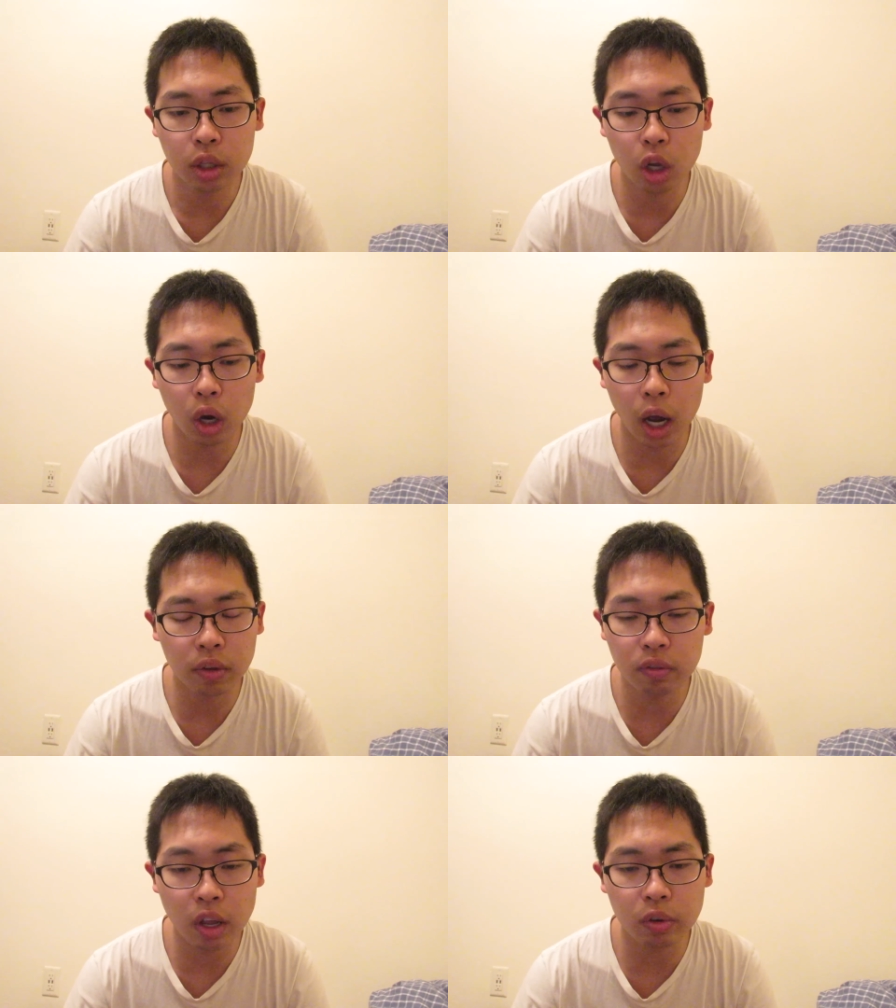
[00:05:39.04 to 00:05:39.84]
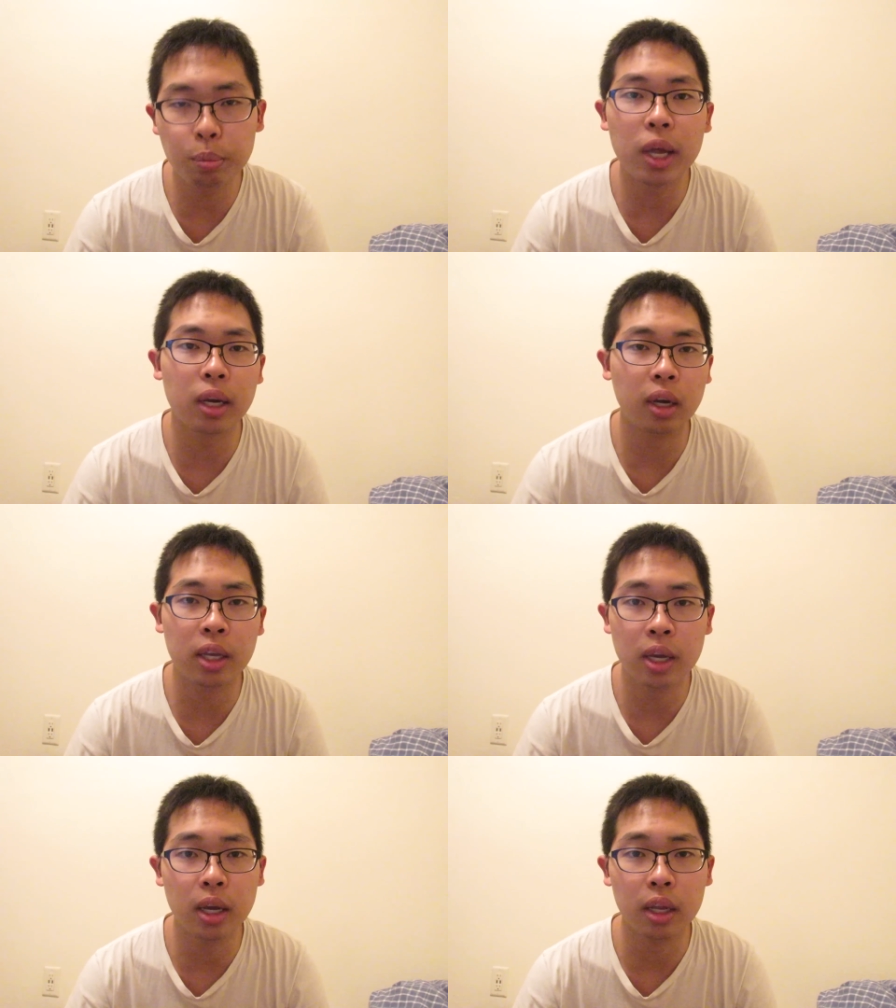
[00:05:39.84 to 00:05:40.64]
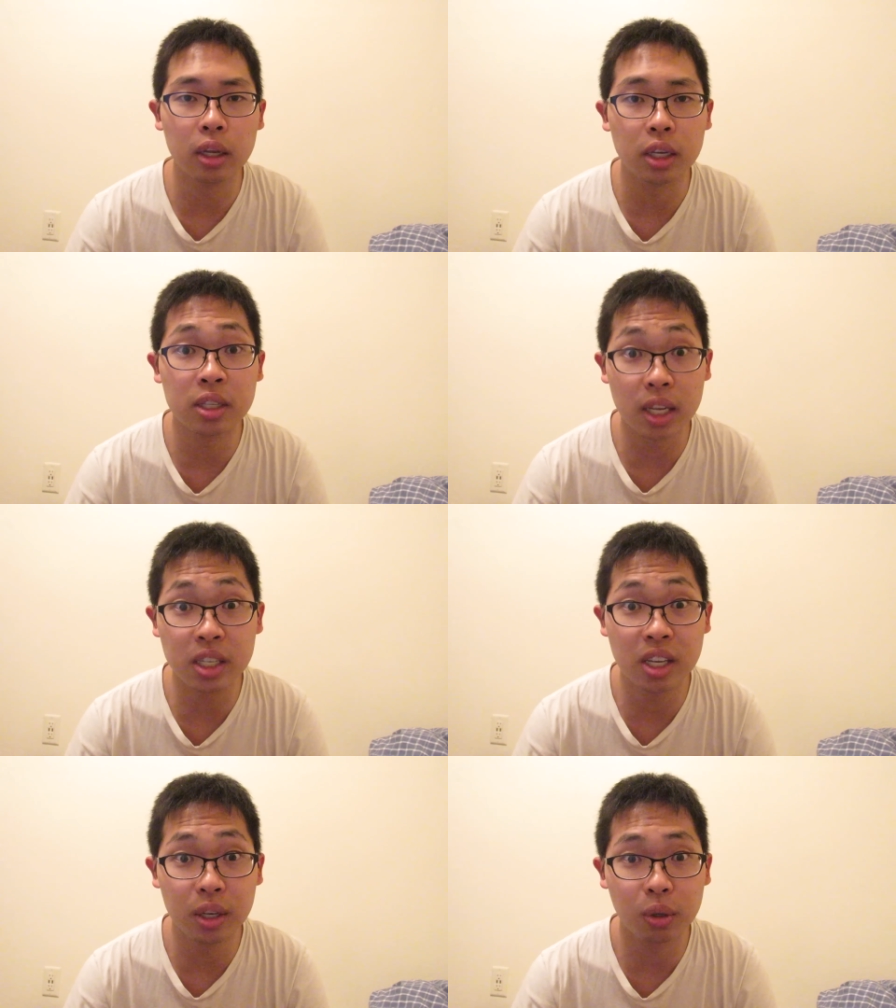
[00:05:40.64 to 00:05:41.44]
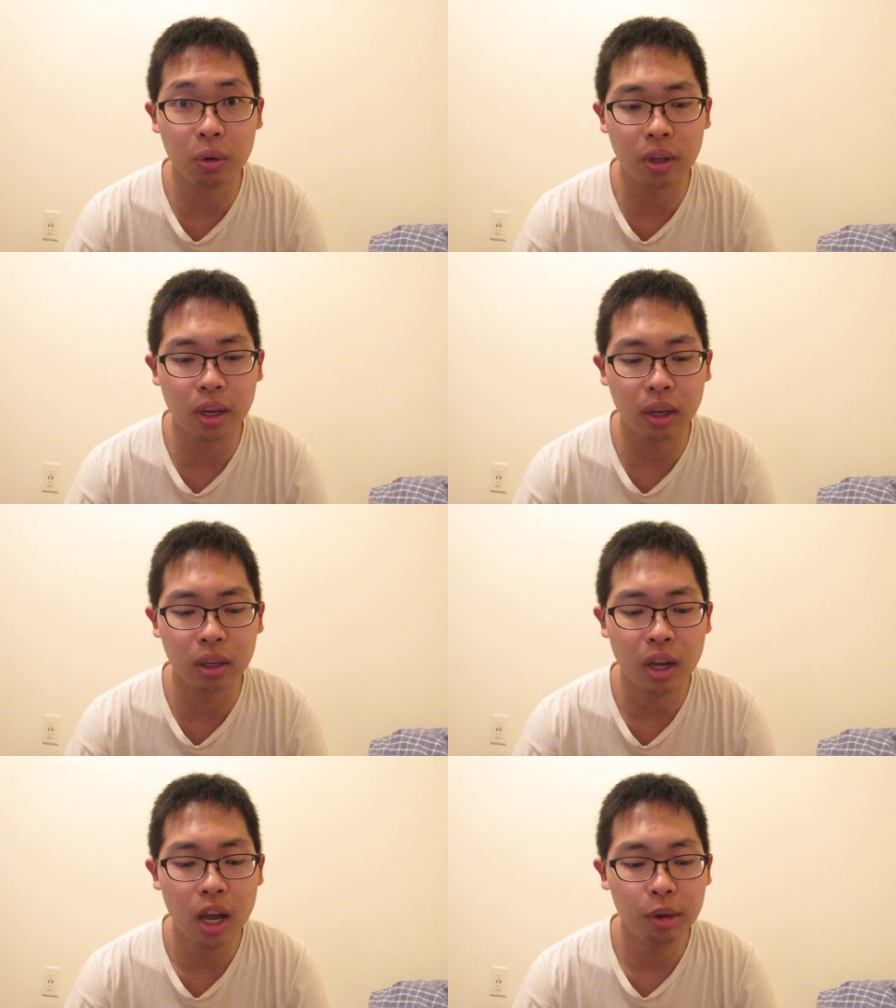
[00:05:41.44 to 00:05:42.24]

No, I've never met a kid, a 16 year old kid,